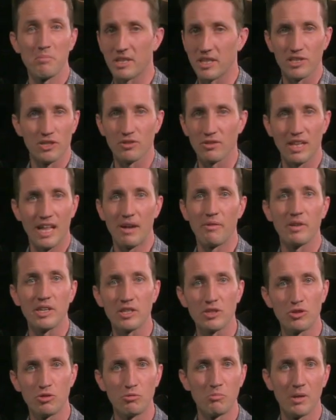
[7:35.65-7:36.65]
Because you're
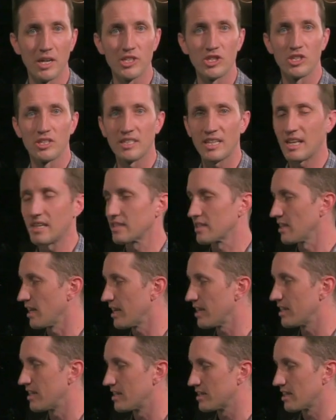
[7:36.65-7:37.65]
allowing too much intense
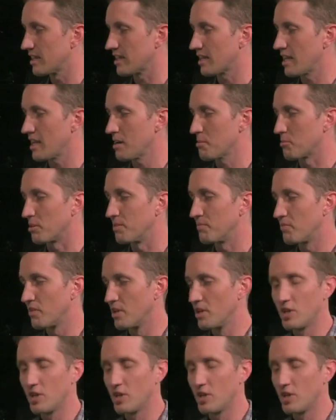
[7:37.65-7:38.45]
light into the camera.